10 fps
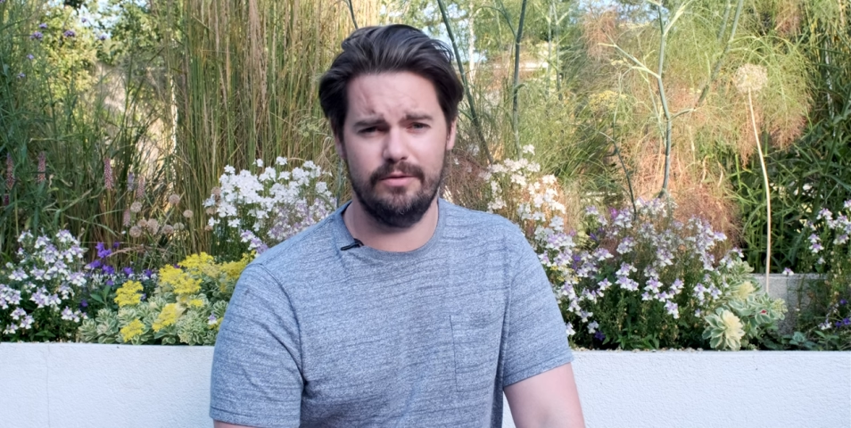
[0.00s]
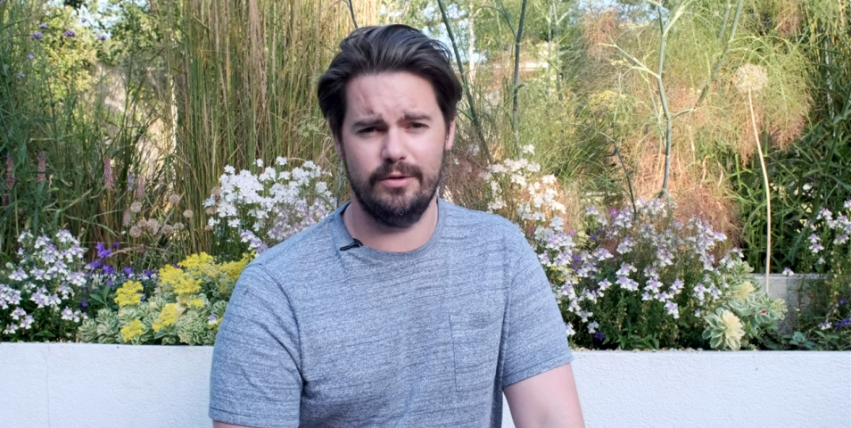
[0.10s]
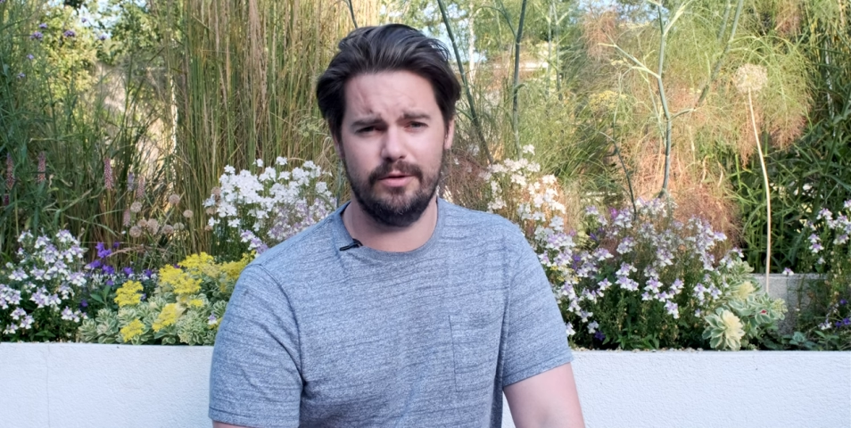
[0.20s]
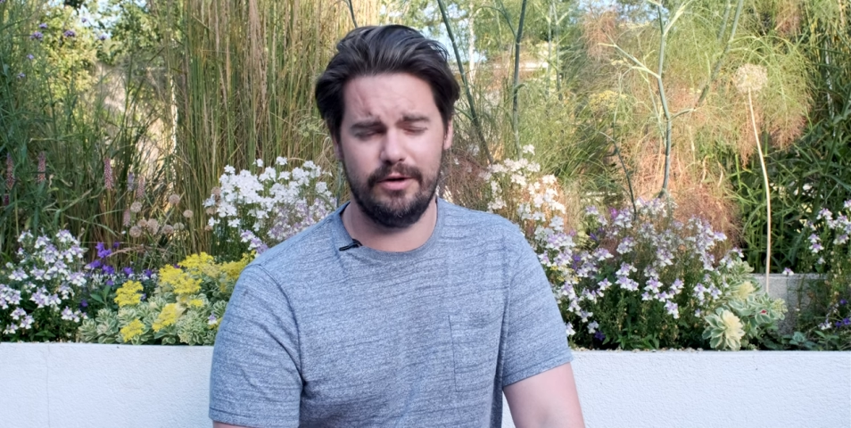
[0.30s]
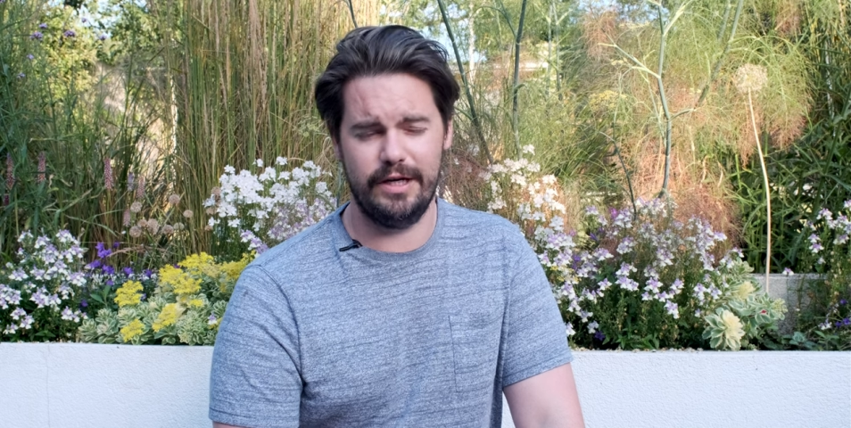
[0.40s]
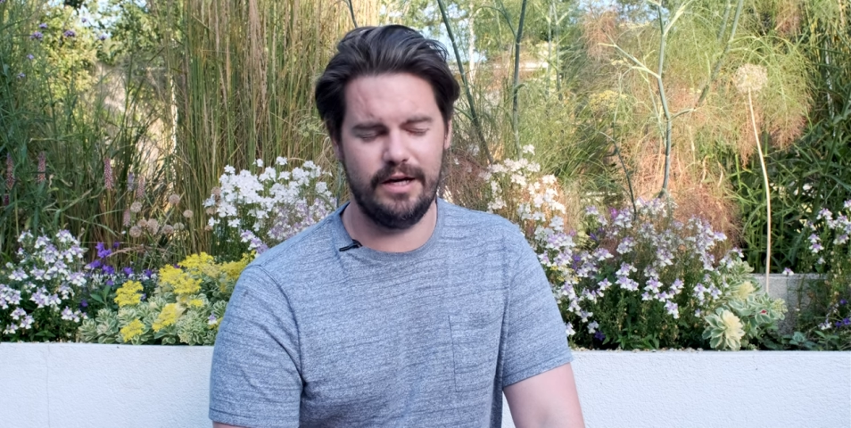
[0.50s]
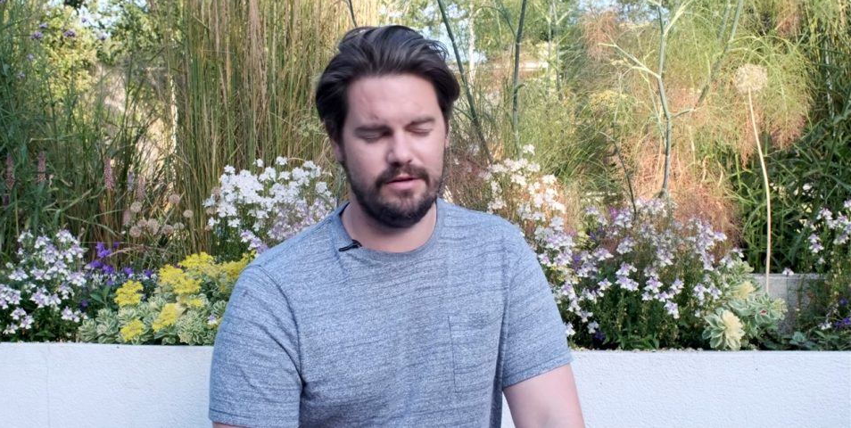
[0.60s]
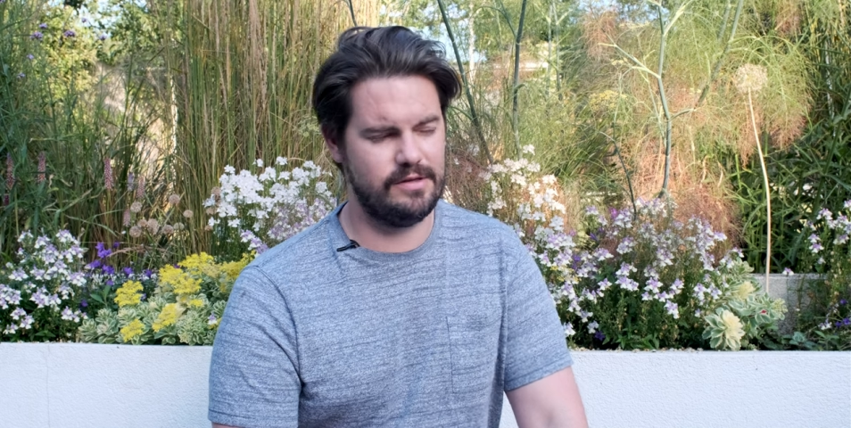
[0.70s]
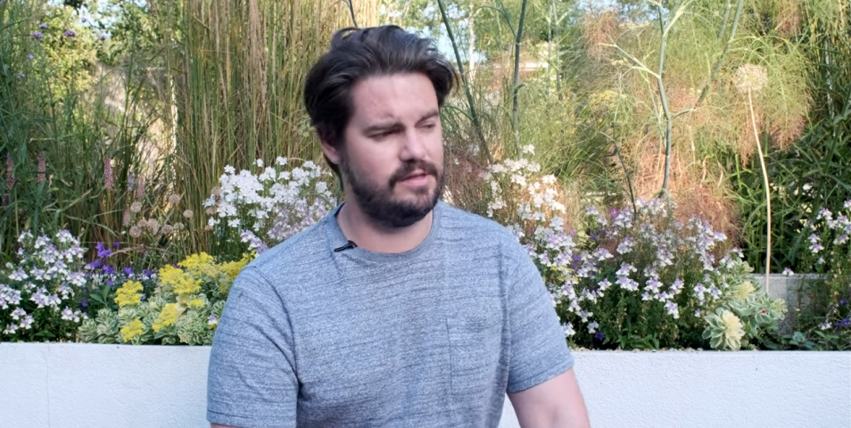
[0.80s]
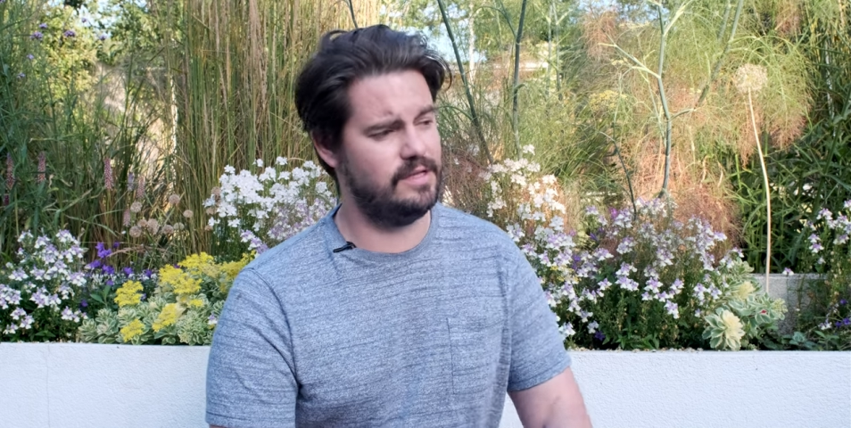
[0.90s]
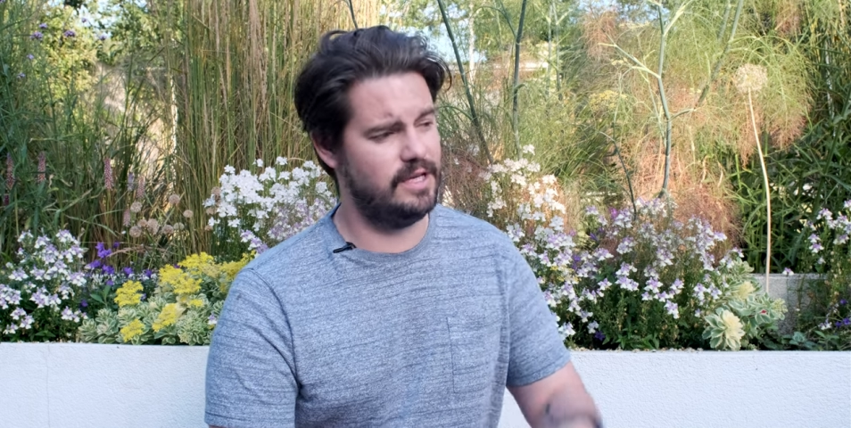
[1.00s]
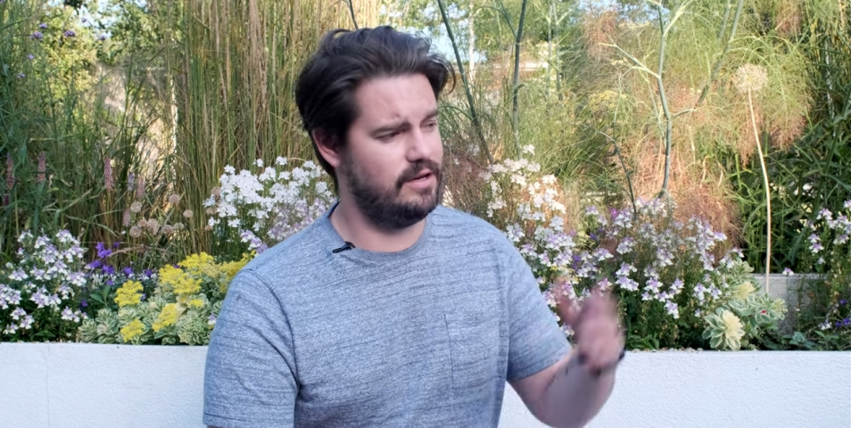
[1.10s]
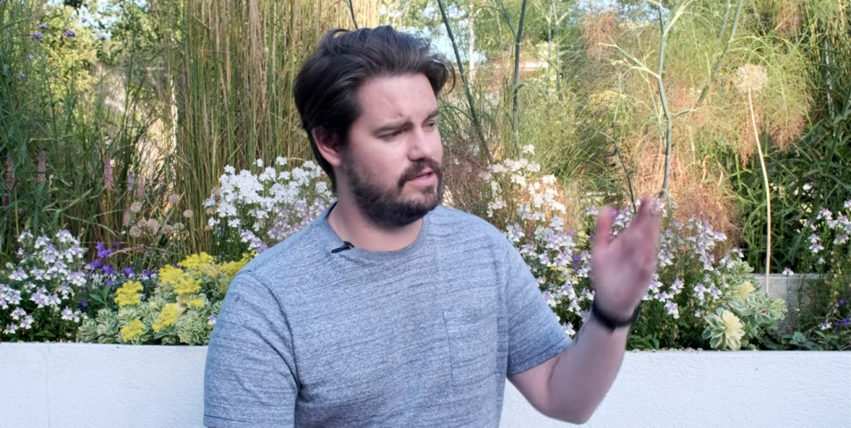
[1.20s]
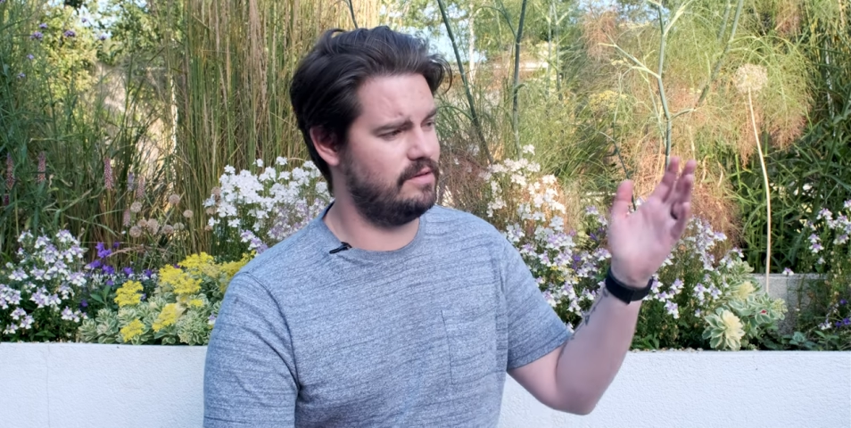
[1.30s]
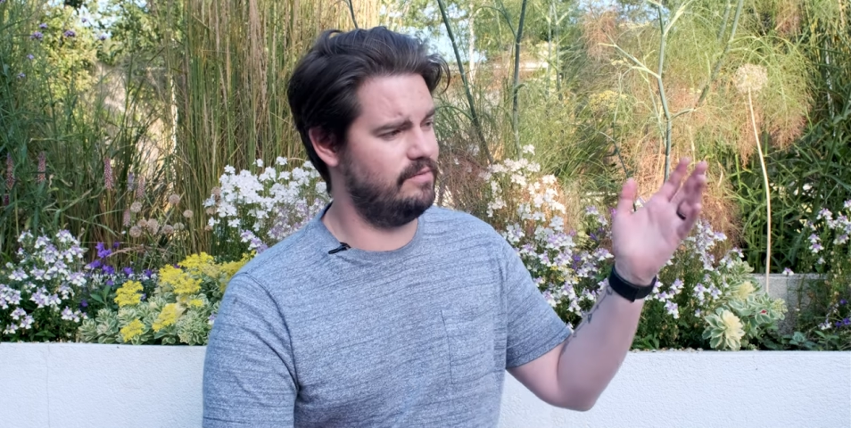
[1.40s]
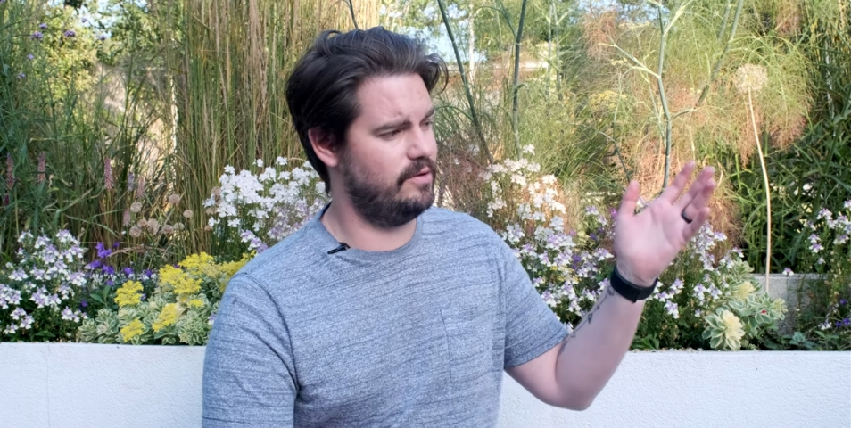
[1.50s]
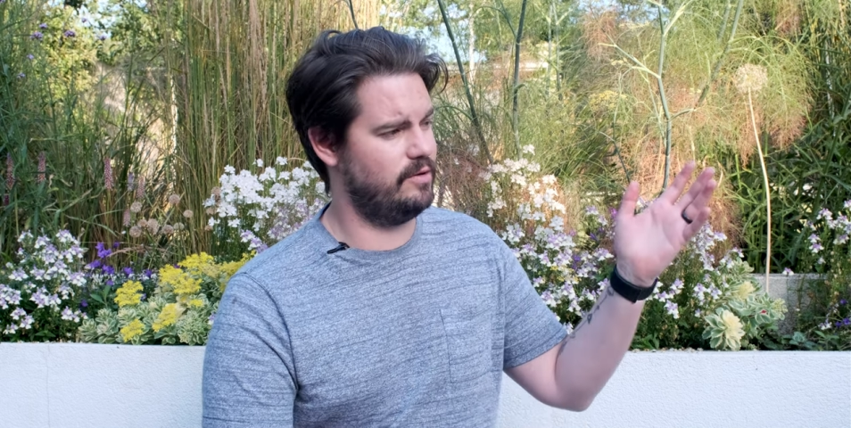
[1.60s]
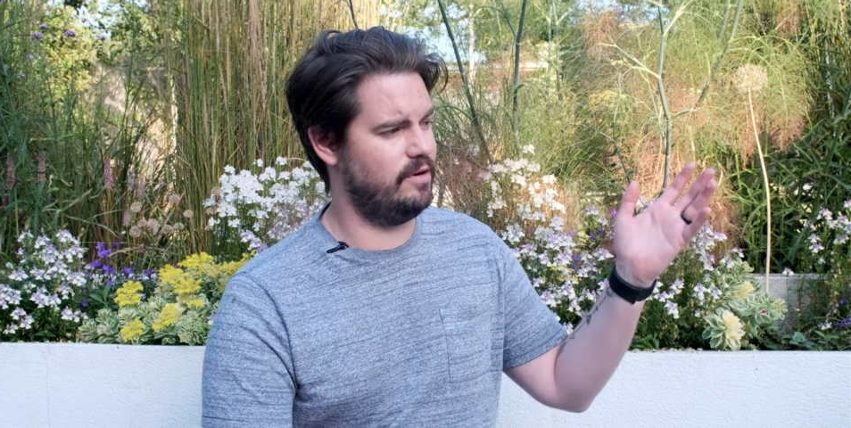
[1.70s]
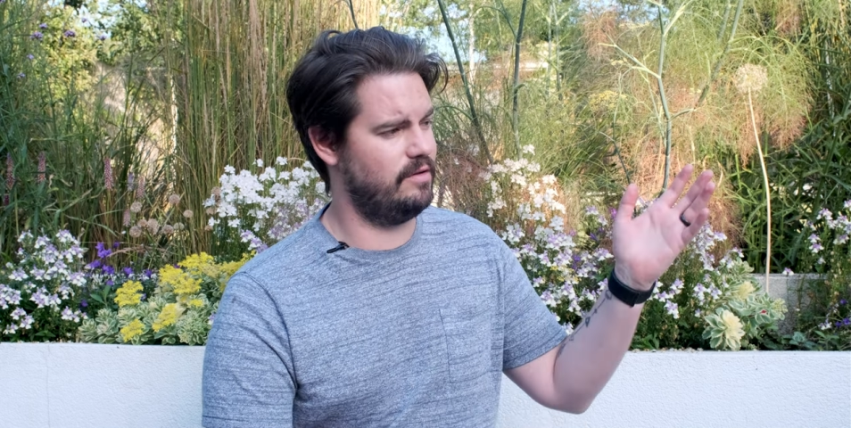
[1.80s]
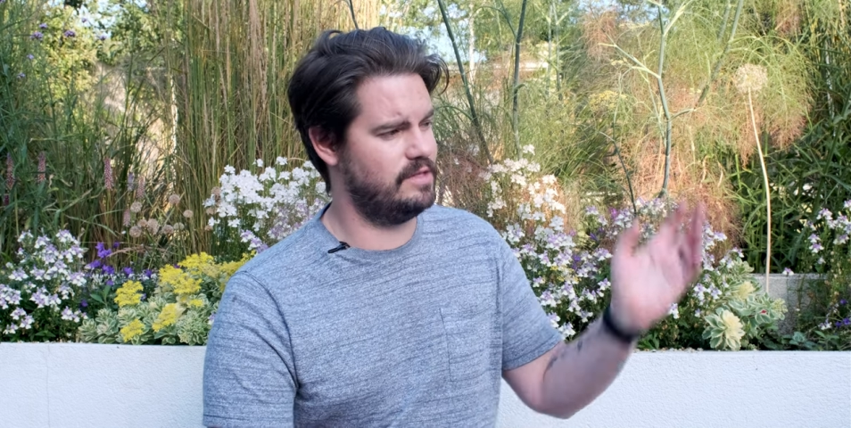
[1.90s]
for greenhouses. Here are some photographs